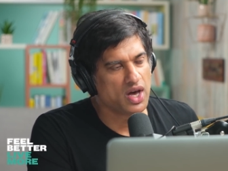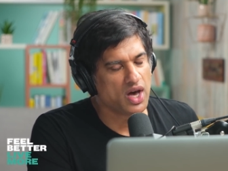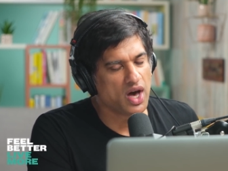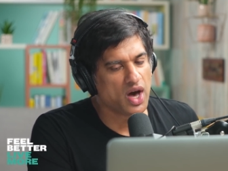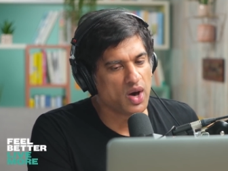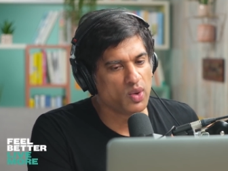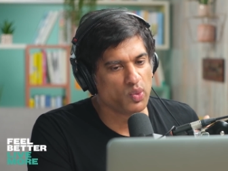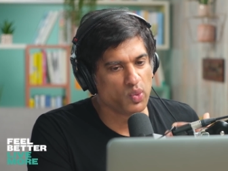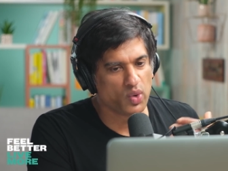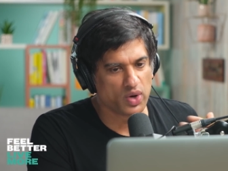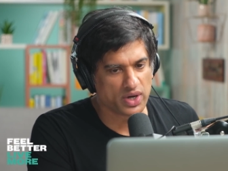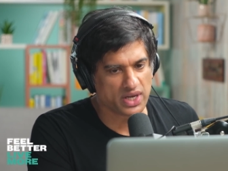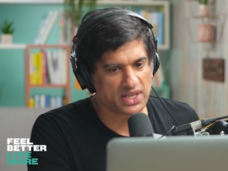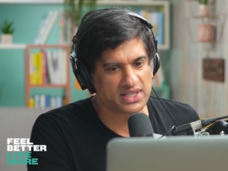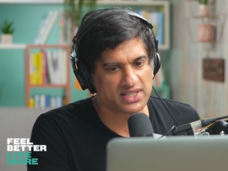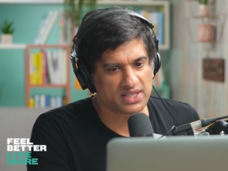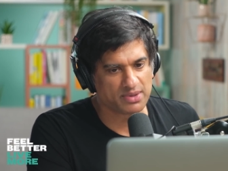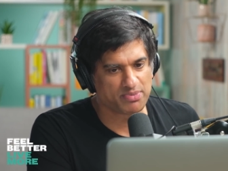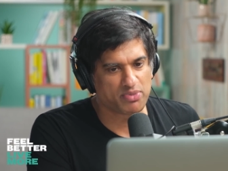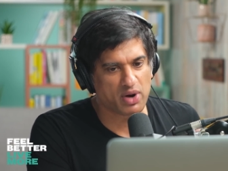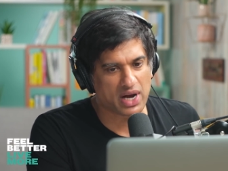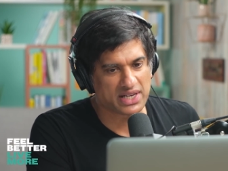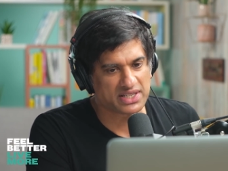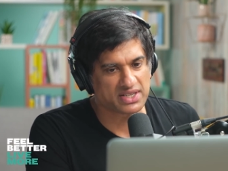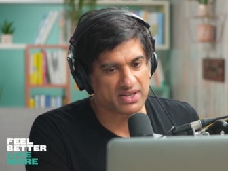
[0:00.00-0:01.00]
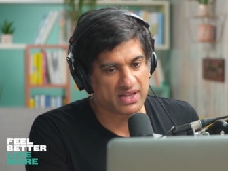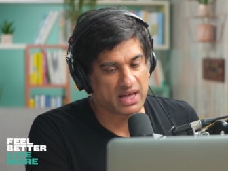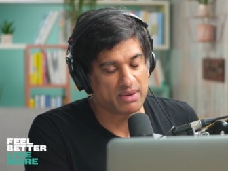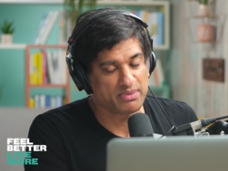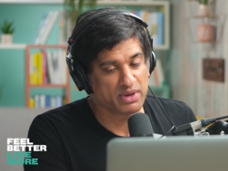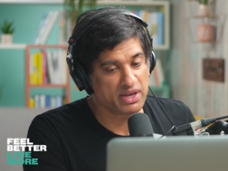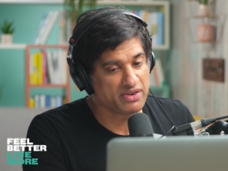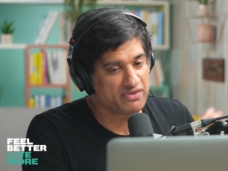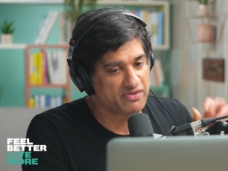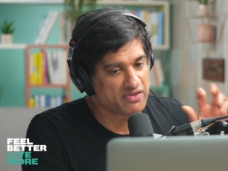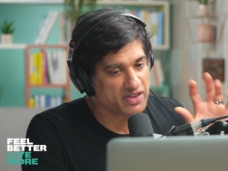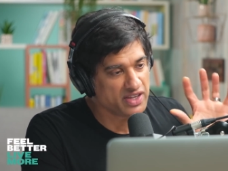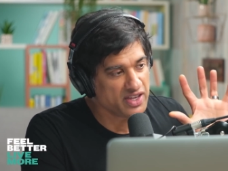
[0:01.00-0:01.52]
are wanting some practical help,
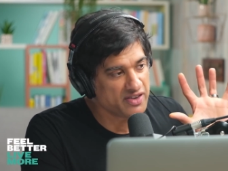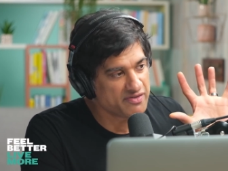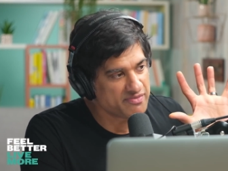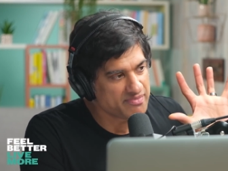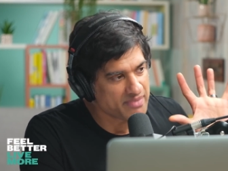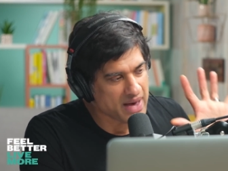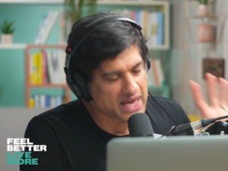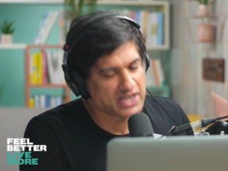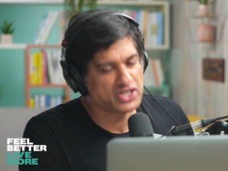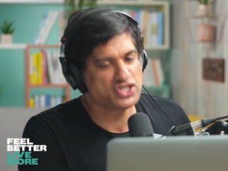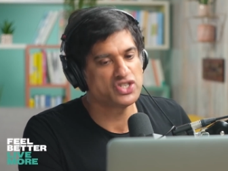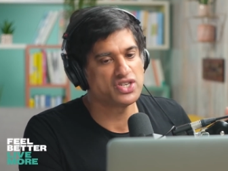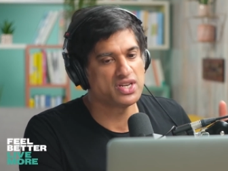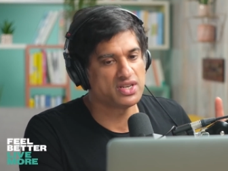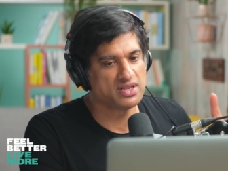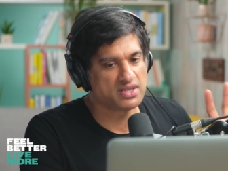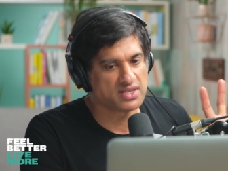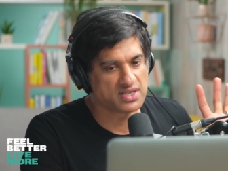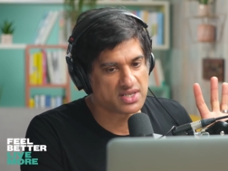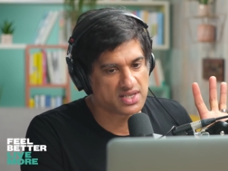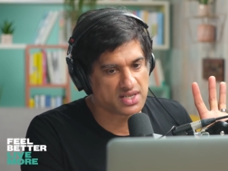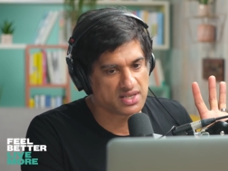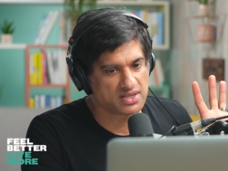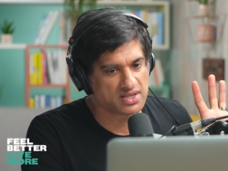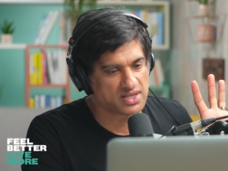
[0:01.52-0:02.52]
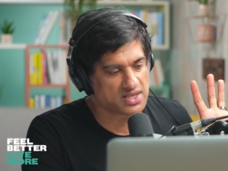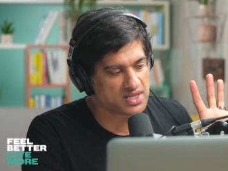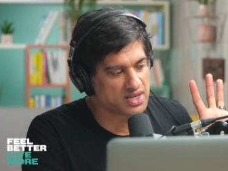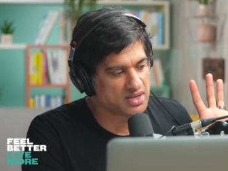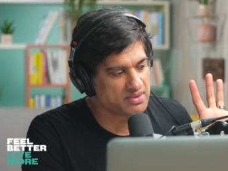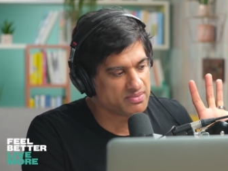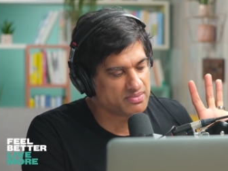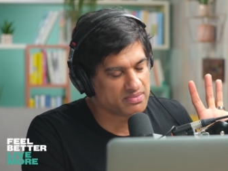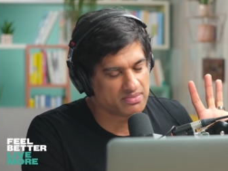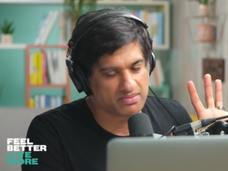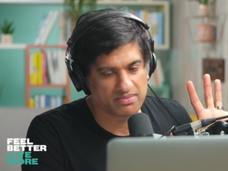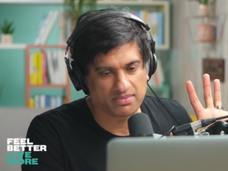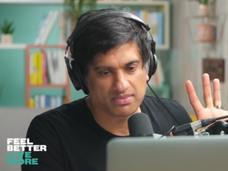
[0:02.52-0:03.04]
you've mentioned
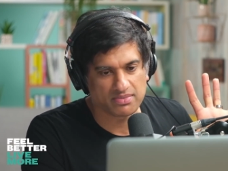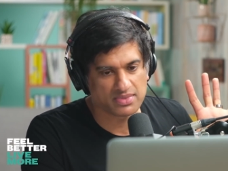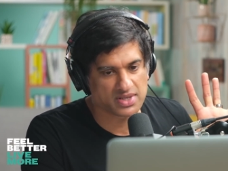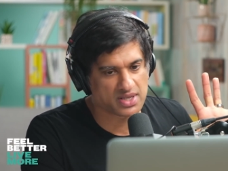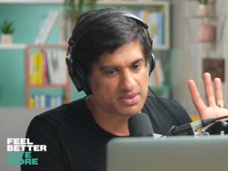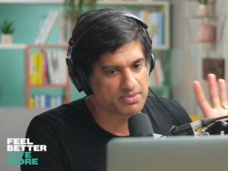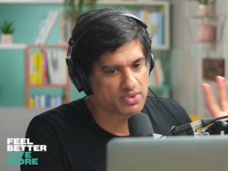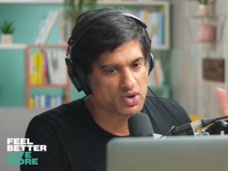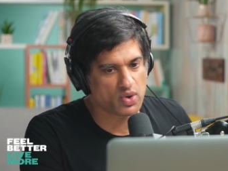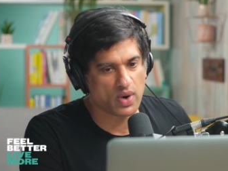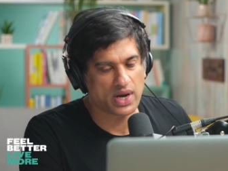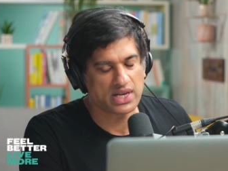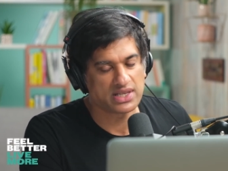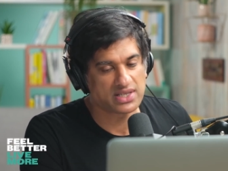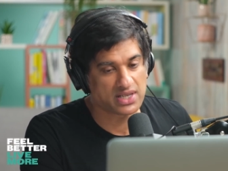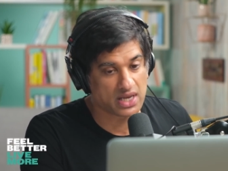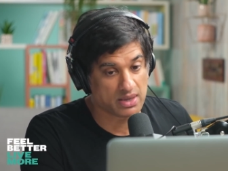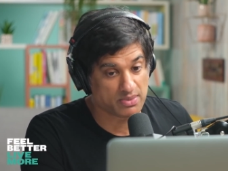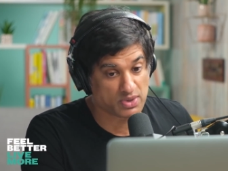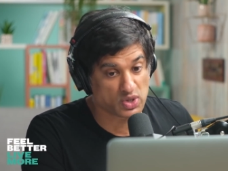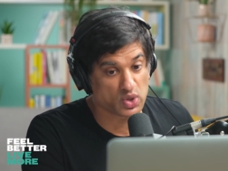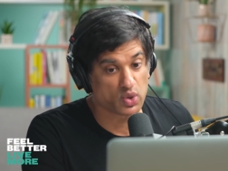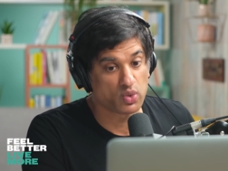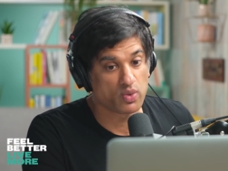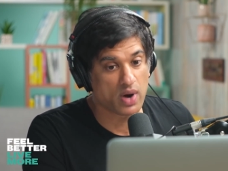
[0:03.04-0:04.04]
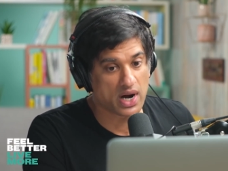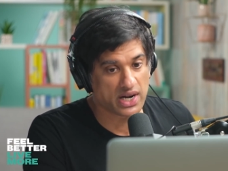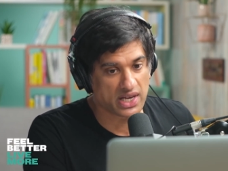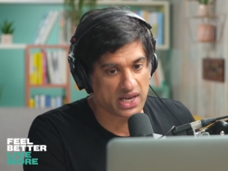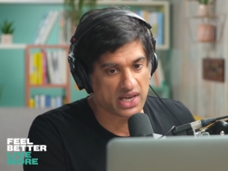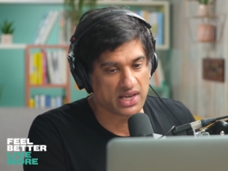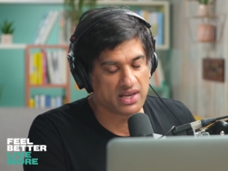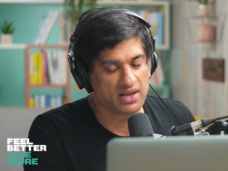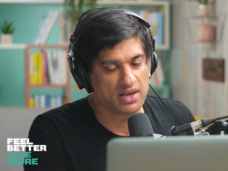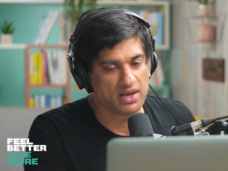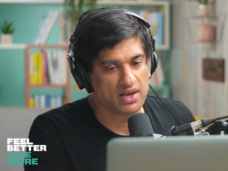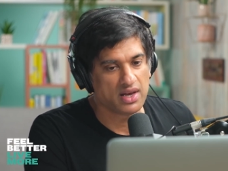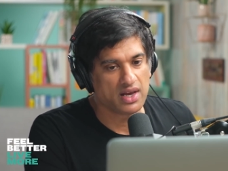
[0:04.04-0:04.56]
some great tips
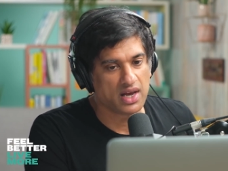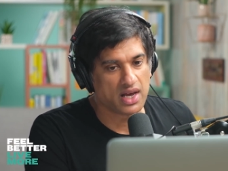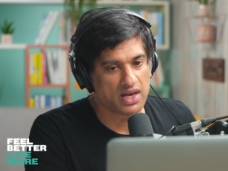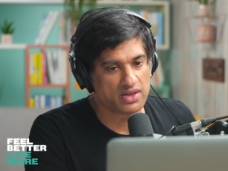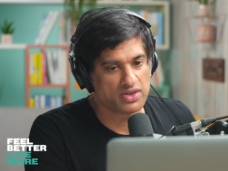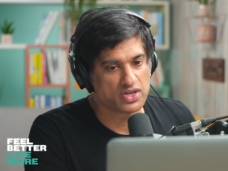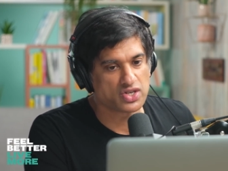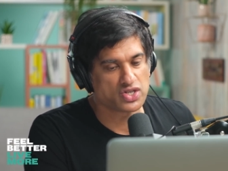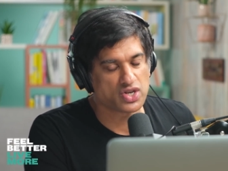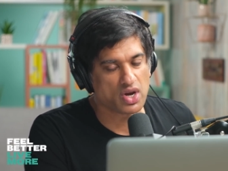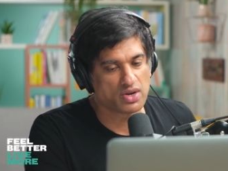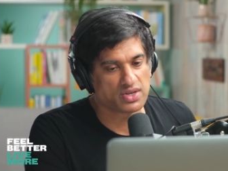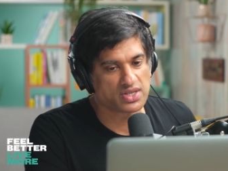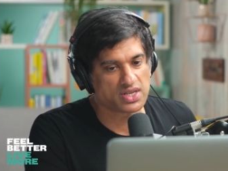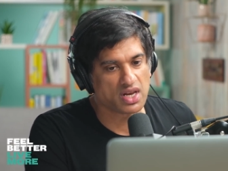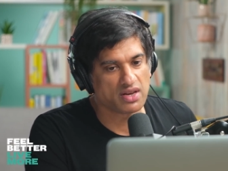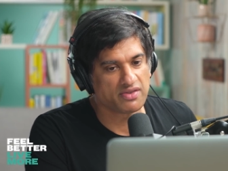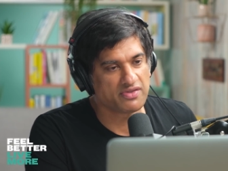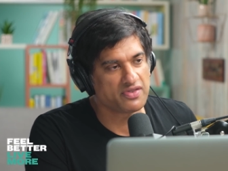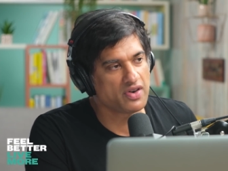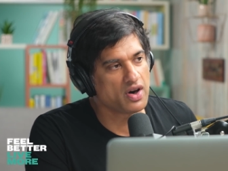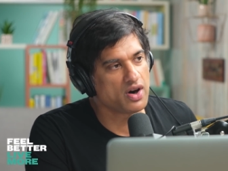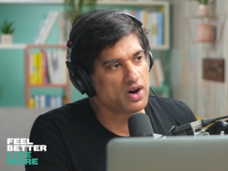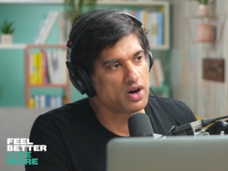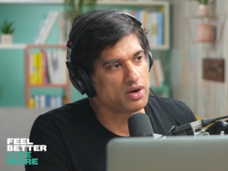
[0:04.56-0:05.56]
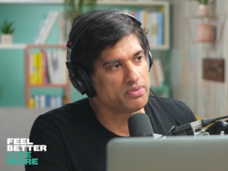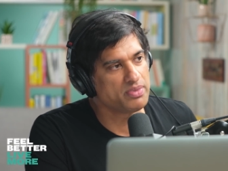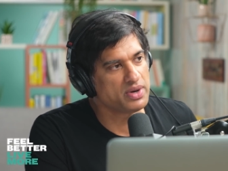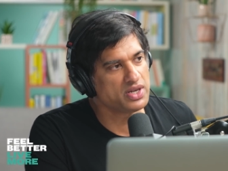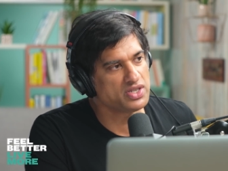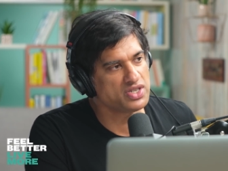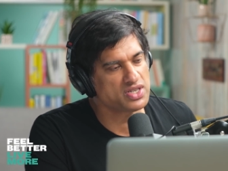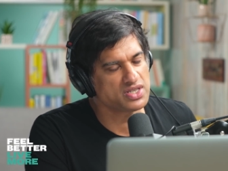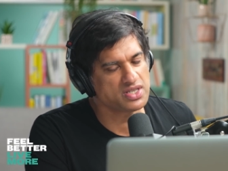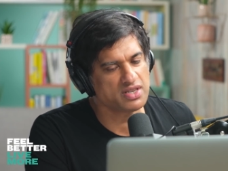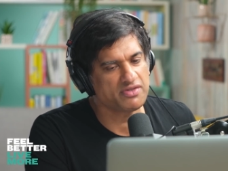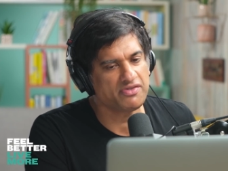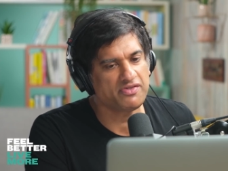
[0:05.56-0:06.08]
already in the show so far, but
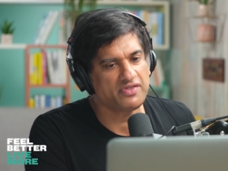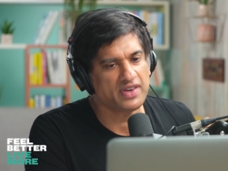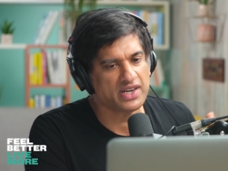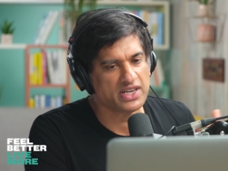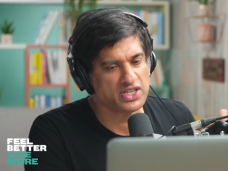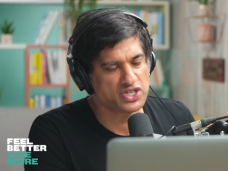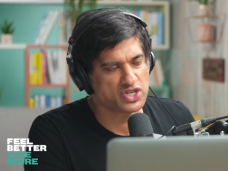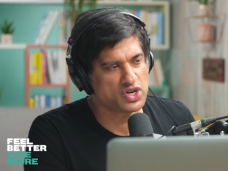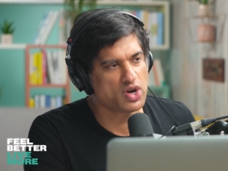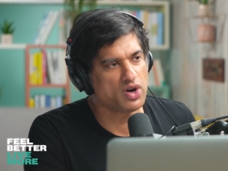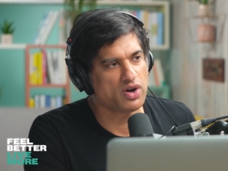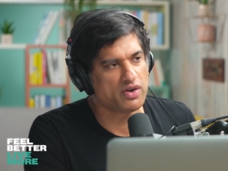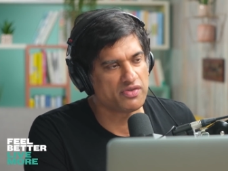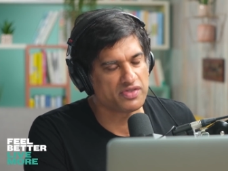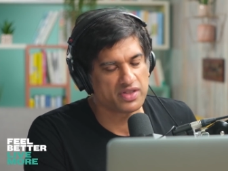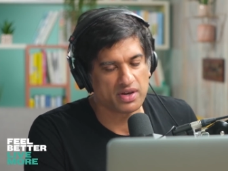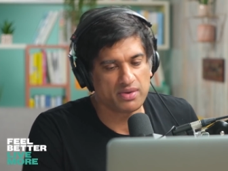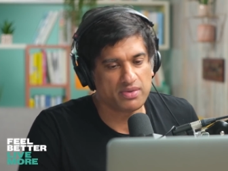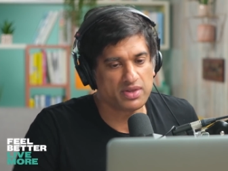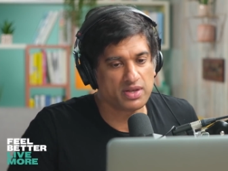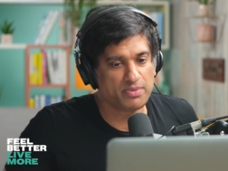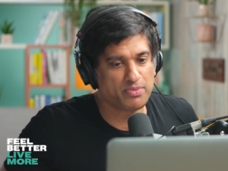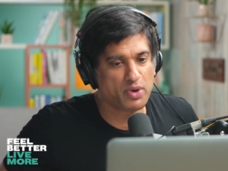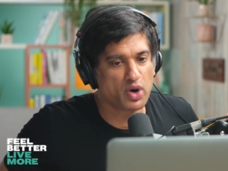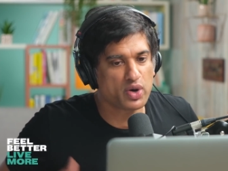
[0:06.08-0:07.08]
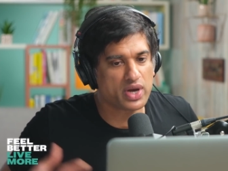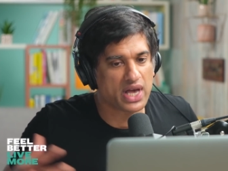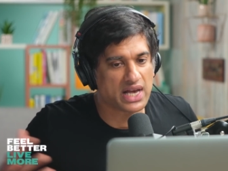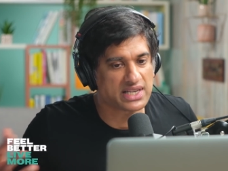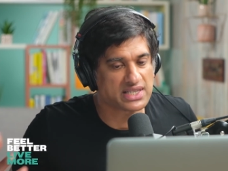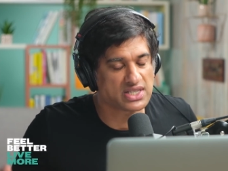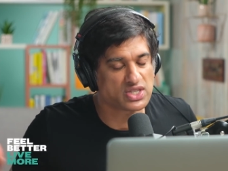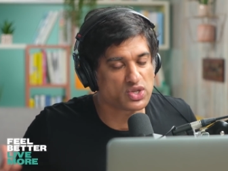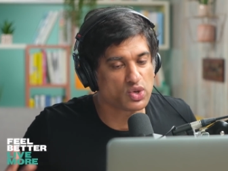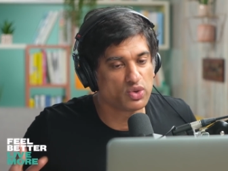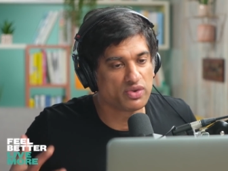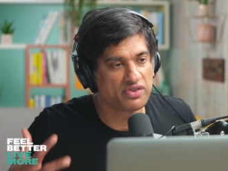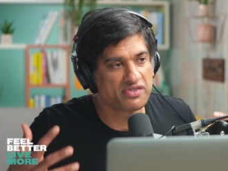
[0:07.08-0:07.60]
just to finish off, the podcast
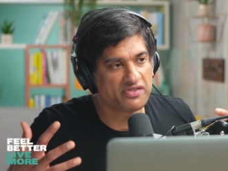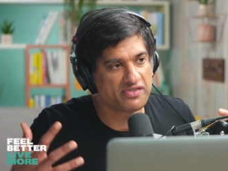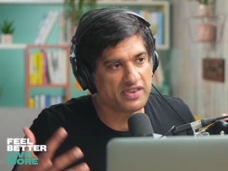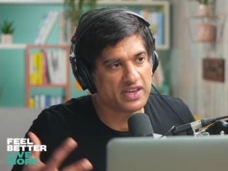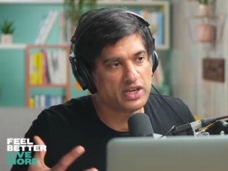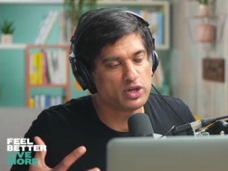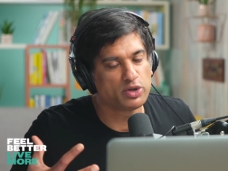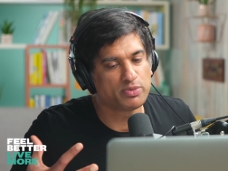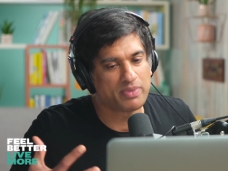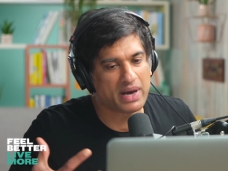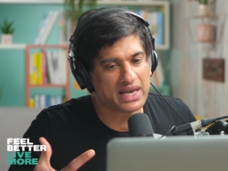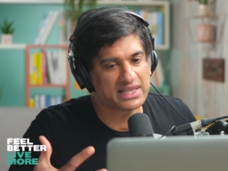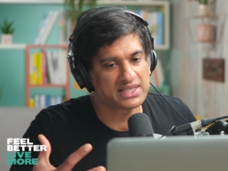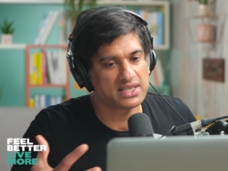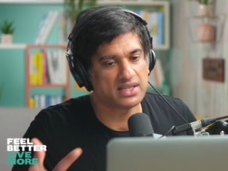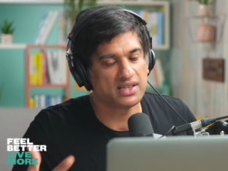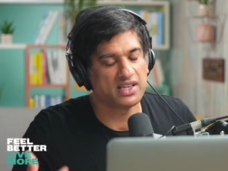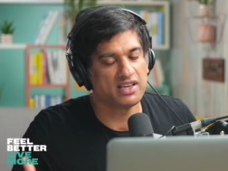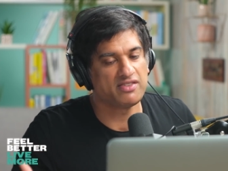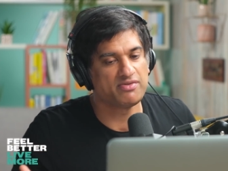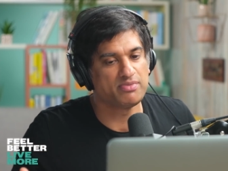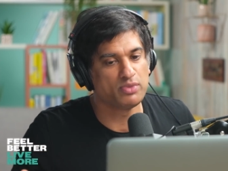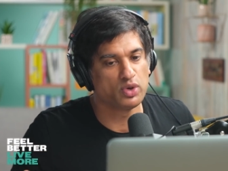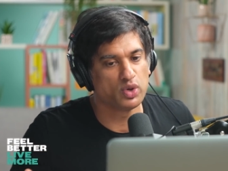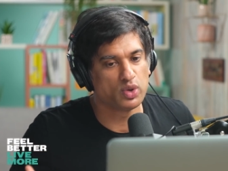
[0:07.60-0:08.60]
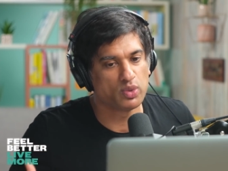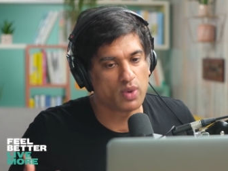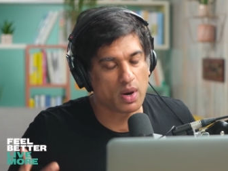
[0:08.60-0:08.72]
is called Feel Better, Live More.